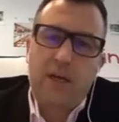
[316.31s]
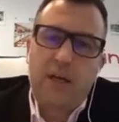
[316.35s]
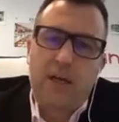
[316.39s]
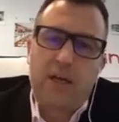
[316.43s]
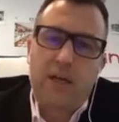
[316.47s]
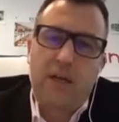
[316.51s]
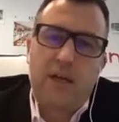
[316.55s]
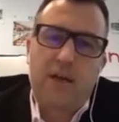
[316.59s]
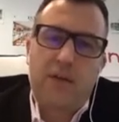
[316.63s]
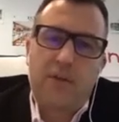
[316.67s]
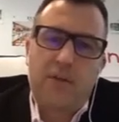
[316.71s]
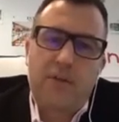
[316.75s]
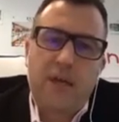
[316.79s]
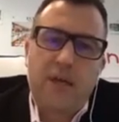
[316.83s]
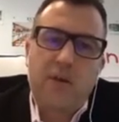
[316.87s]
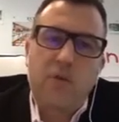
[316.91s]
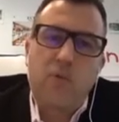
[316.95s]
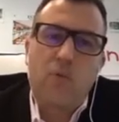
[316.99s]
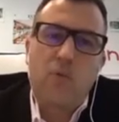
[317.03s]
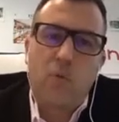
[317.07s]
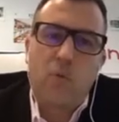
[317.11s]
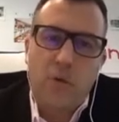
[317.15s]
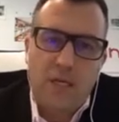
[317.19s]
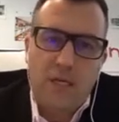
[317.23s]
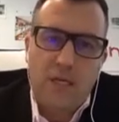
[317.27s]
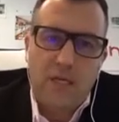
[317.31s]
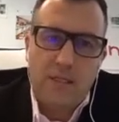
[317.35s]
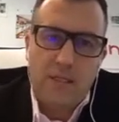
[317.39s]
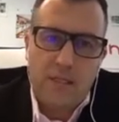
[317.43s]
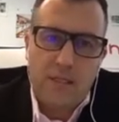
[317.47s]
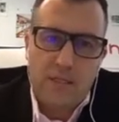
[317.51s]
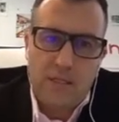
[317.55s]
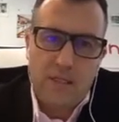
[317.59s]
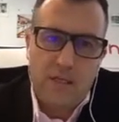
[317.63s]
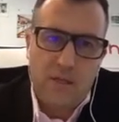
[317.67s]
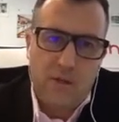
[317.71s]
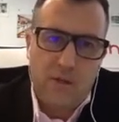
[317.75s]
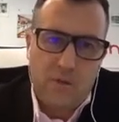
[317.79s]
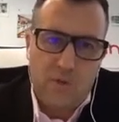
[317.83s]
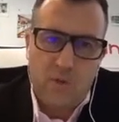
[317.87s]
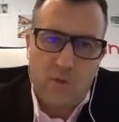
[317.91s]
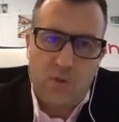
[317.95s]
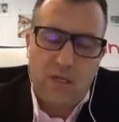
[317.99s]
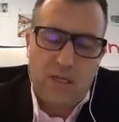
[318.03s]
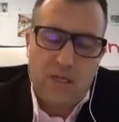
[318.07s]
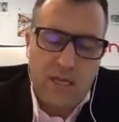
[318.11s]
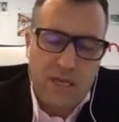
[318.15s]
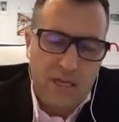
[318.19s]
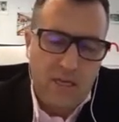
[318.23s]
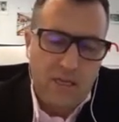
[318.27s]
Then we can see through the
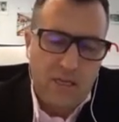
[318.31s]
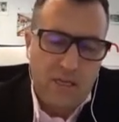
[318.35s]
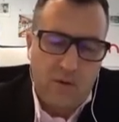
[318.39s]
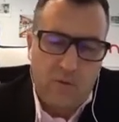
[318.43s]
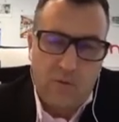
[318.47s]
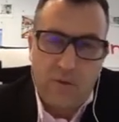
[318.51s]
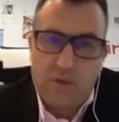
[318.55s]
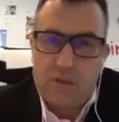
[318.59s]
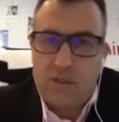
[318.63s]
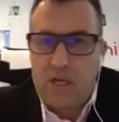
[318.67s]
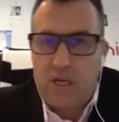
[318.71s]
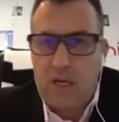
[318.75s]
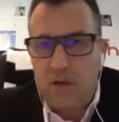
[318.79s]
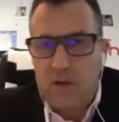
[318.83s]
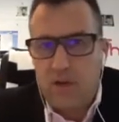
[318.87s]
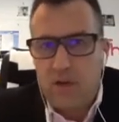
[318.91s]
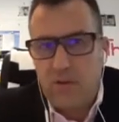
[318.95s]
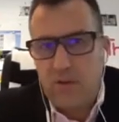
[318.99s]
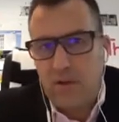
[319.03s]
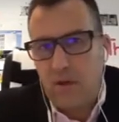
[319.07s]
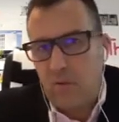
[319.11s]
data that